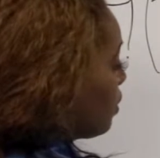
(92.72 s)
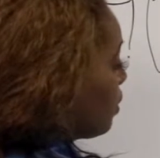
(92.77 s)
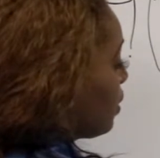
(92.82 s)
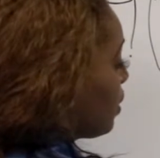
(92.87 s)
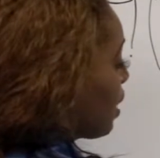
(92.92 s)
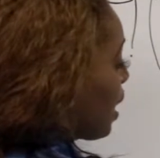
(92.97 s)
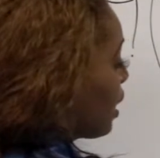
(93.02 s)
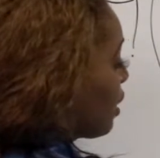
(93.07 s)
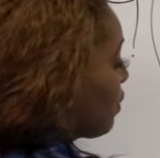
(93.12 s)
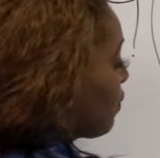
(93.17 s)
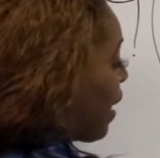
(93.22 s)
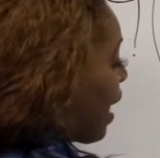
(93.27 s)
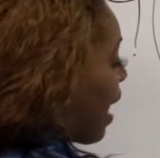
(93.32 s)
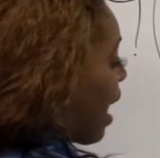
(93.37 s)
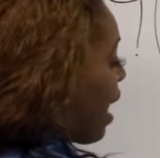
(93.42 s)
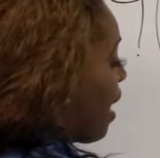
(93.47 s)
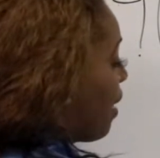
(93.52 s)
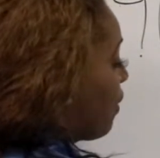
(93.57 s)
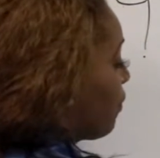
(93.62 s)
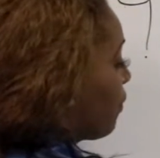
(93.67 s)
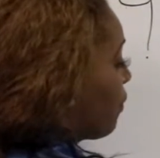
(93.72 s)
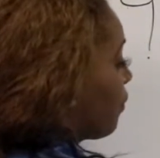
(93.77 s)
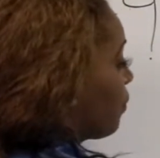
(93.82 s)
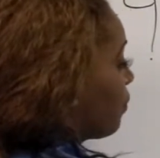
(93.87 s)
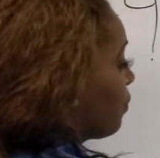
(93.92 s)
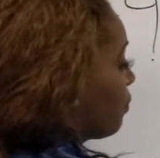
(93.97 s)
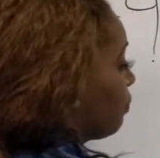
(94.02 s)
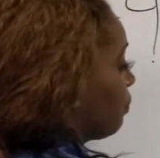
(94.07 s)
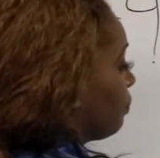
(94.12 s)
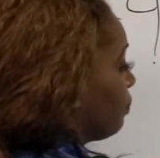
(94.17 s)
-1/2,
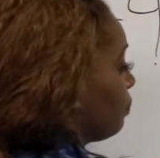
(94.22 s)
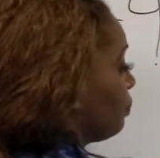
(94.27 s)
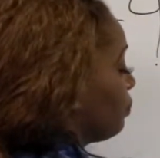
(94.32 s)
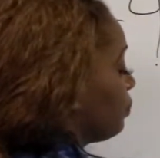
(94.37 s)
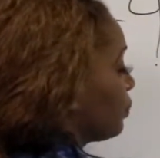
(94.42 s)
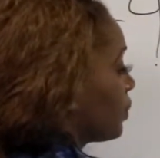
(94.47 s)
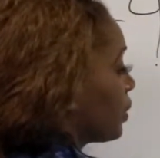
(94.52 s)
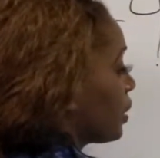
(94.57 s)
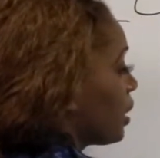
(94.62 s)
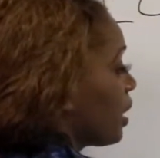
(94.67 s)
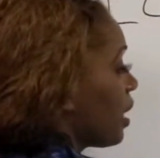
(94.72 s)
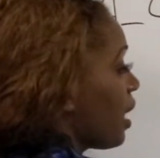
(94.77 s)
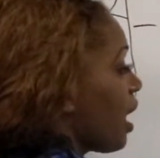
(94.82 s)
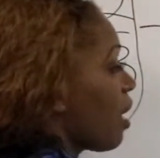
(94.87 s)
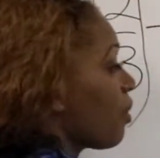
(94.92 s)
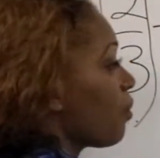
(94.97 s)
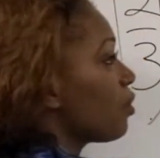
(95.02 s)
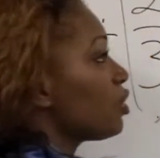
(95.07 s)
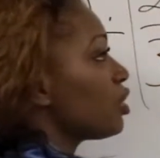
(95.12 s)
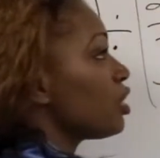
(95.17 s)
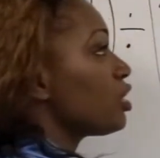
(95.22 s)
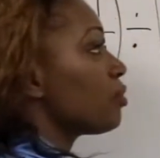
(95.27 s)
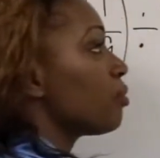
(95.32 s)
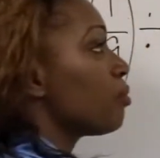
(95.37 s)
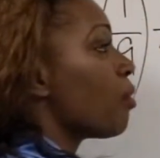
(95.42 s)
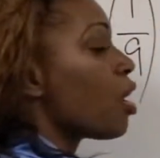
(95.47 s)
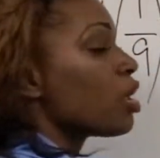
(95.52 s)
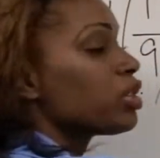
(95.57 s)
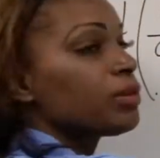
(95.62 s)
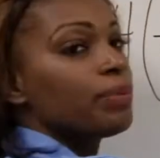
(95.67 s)
and we're just
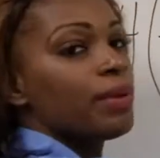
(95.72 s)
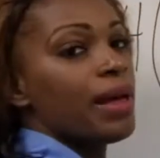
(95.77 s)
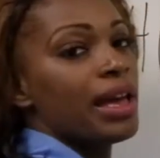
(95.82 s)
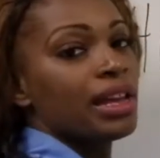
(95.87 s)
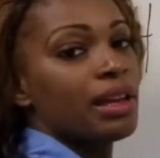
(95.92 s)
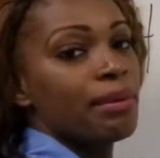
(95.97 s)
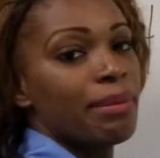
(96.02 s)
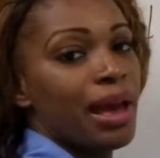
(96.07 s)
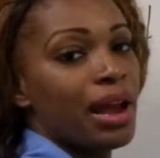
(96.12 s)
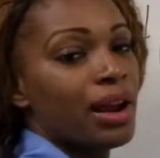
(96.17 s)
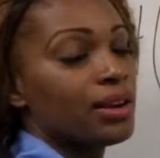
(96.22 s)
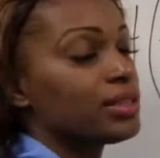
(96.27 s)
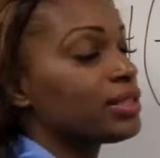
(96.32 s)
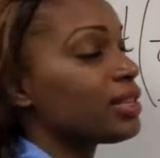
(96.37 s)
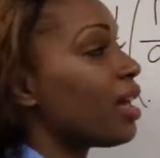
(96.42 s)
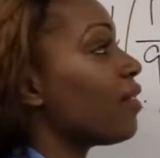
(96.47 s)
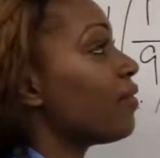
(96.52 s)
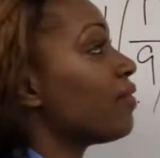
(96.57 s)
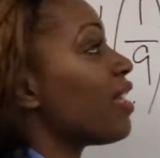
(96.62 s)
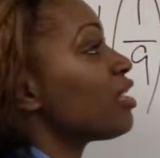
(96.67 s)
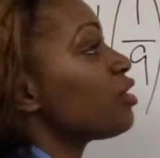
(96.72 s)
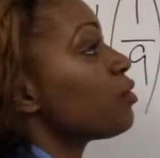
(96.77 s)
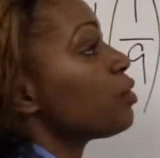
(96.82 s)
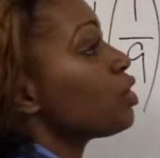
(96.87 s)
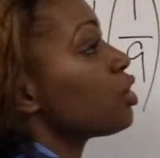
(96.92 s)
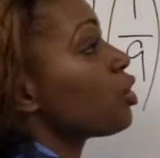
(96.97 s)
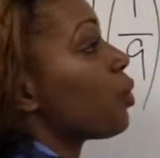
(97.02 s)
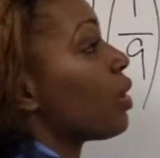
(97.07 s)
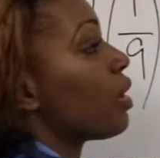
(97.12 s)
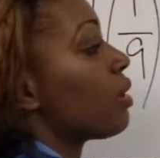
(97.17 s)
multiplying it by ourselves. That's what
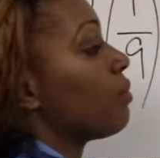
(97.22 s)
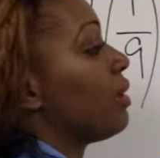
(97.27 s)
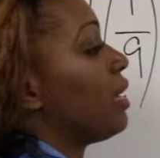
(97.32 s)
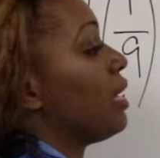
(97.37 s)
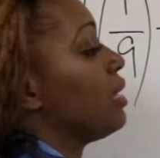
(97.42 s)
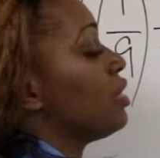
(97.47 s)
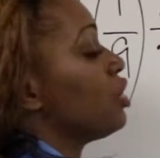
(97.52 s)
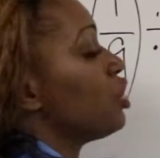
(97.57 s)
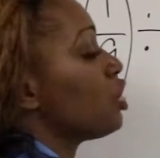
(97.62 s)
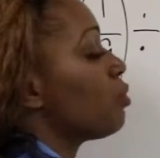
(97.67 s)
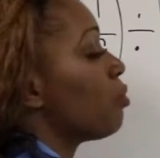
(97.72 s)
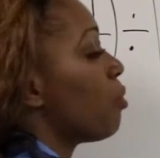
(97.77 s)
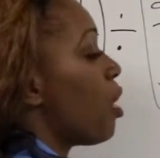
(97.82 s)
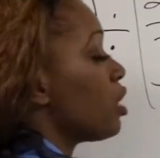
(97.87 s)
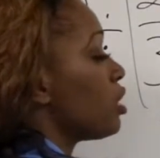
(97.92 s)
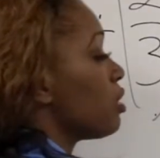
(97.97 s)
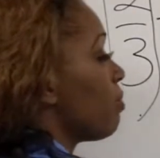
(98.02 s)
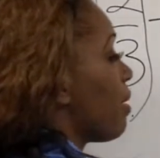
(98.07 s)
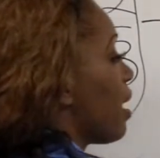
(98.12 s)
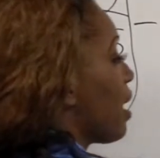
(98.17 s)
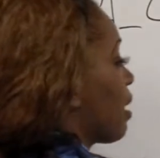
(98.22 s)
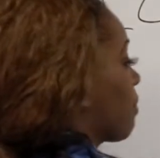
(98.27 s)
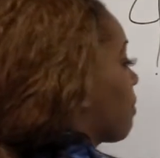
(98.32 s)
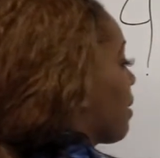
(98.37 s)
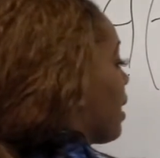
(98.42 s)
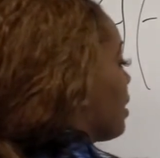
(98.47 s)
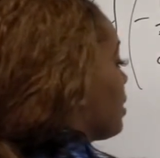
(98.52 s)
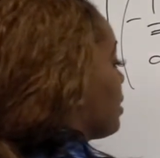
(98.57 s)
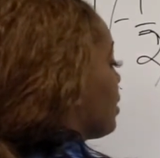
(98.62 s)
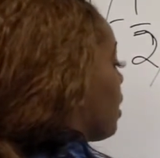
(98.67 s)
square means, just multiplying it
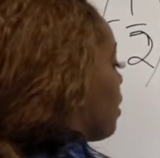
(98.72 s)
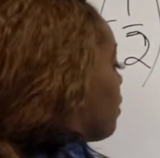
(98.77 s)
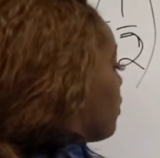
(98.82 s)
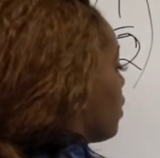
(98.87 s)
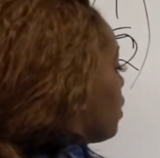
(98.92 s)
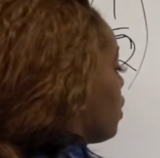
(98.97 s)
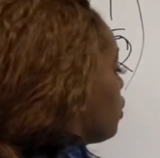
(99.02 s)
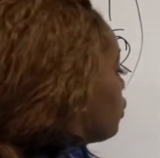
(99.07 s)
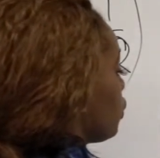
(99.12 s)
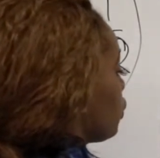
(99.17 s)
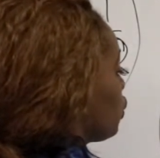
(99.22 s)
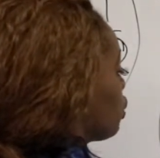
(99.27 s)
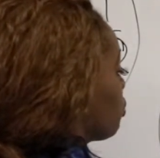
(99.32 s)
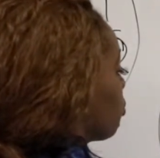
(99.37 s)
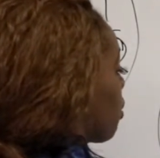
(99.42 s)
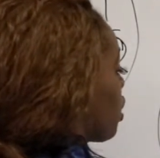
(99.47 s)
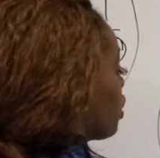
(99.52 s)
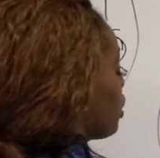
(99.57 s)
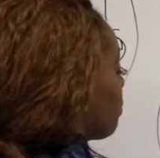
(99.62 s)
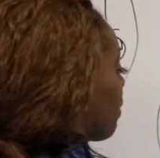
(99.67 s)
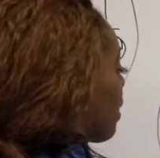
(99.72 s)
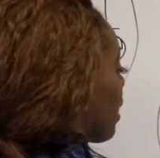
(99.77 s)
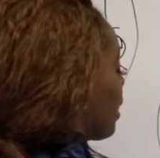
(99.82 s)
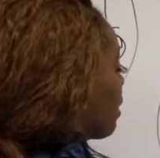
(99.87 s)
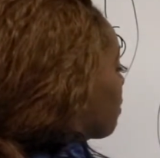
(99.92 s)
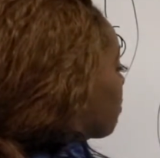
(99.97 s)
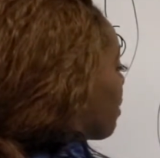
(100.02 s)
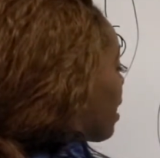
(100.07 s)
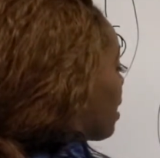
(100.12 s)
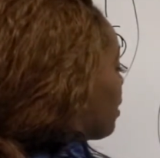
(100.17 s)
by itself. So you're just
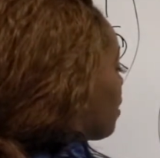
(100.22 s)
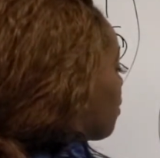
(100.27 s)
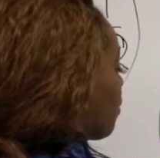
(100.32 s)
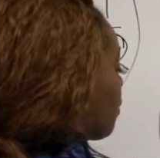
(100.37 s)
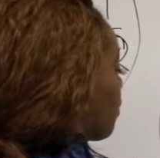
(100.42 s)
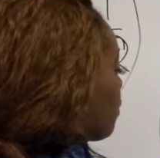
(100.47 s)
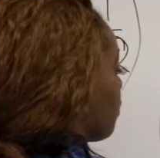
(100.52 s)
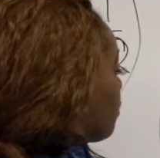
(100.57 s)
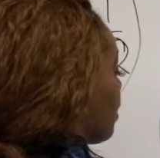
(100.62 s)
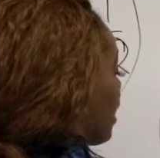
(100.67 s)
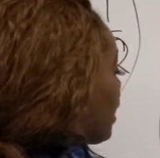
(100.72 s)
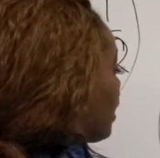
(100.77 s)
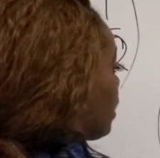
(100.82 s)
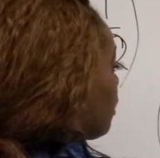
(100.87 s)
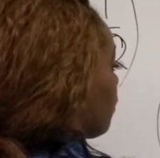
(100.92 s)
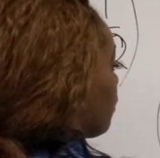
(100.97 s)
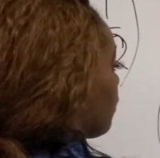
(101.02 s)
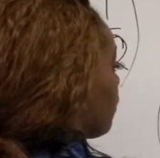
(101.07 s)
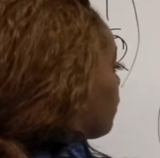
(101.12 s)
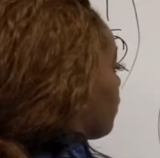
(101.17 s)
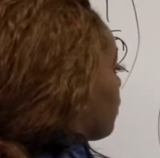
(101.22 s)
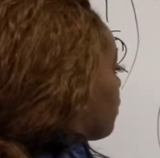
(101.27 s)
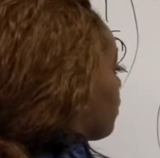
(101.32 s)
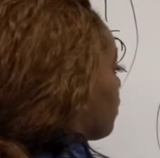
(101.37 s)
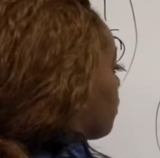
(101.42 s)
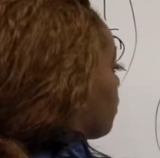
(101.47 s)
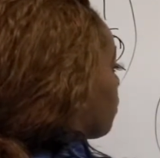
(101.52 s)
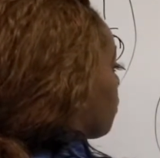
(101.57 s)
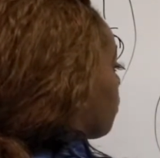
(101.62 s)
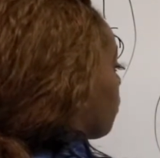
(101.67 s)
multiplying it by another
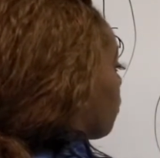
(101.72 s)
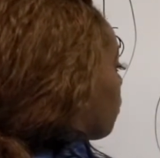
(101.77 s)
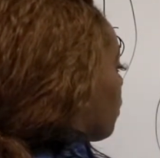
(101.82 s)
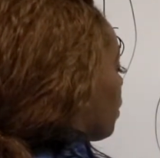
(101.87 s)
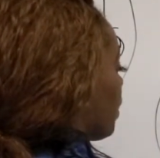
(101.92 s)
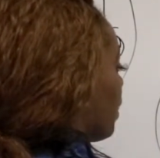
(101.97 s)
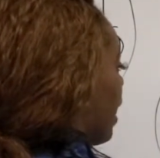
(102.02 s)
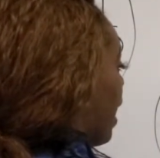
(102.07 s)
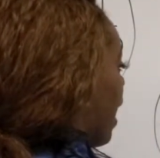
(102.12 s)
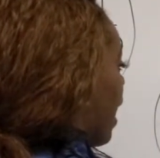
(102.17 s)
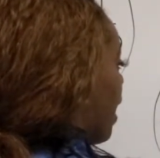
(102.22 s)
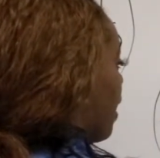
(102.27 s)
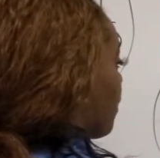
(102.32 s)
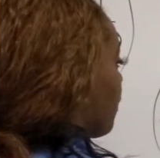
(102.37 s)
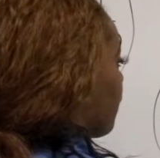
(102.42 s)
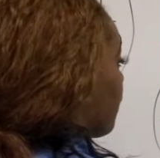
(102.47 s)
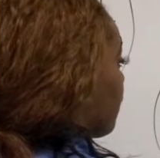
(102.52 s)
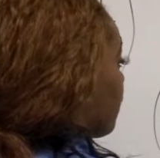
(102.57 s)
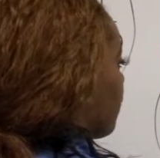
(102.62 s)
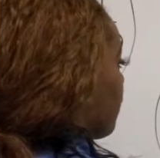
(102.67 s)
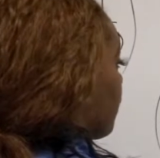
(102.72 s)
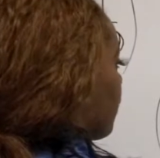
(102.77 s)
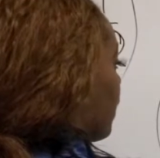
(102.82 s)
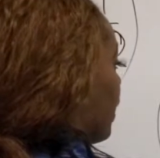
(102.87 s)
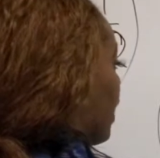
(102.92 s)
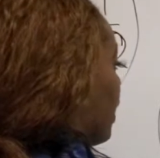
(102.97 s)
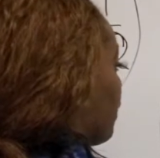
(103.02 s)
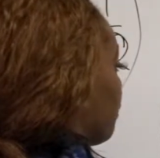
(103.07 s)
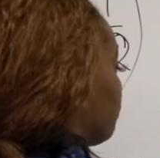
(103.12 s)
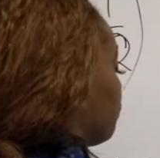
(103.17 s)
-1/2,
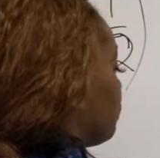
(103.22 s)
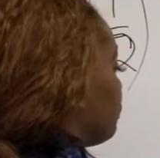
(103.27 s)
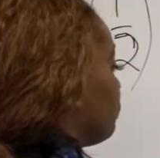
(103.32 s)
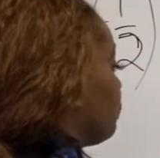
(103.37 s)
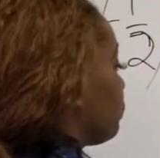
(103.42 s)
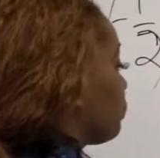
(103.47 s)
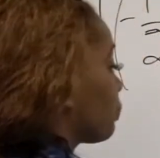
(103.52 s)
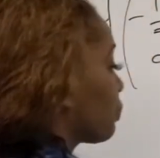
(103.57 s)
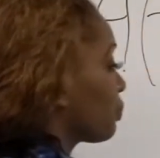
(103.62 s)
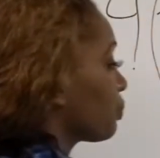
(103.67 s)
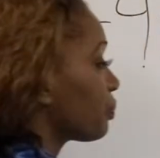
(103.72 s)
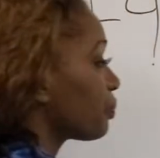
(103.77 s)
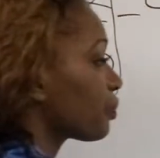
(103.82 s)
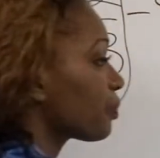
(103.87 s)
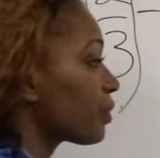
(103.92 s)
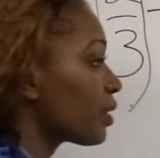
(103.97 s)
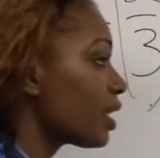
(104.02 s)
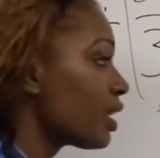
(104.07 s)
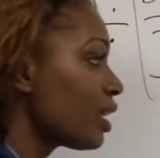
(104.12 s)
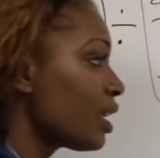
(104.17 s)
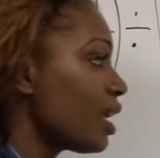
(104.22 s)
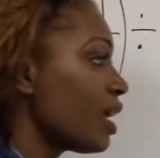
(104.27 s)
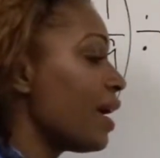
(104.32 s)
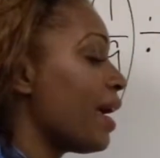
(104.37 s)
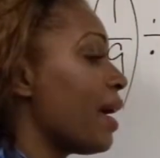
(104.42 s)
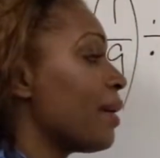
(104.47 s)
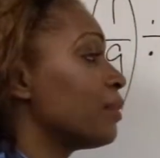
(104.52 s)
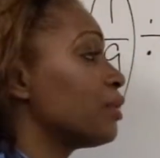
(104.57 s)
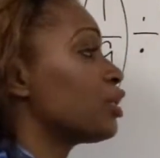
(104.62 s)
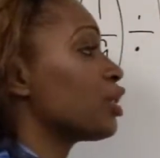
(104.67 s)
okay?
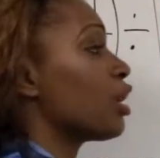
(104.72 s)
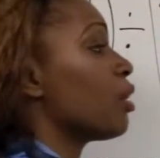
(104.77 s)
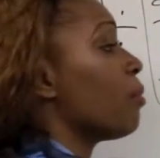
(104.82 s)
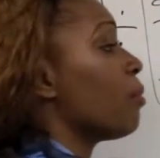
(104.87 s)
And we're just going